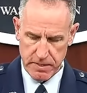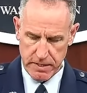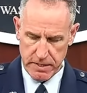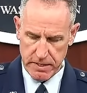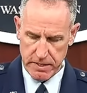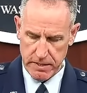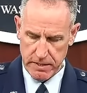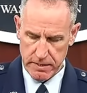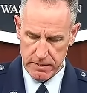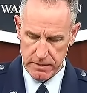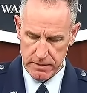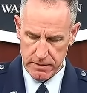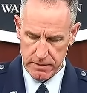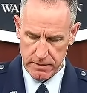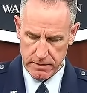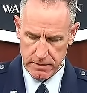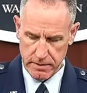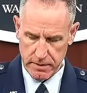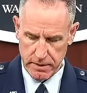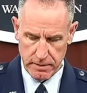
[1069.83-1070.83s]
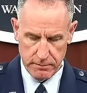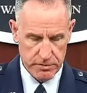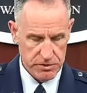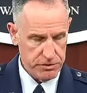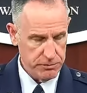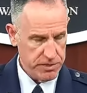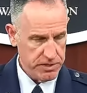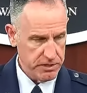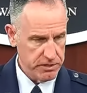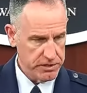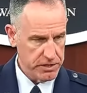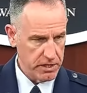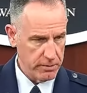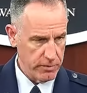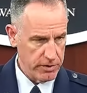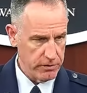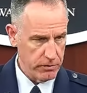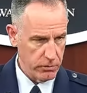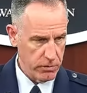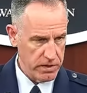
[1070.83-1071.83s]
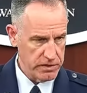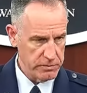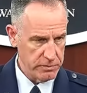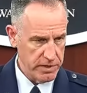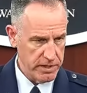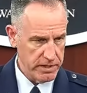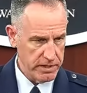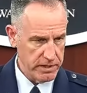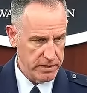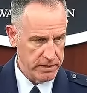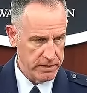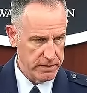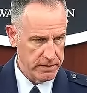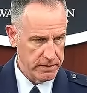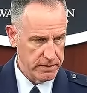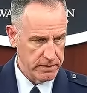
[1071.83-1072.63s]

in, and I'm assuming you're talking about the West Bank?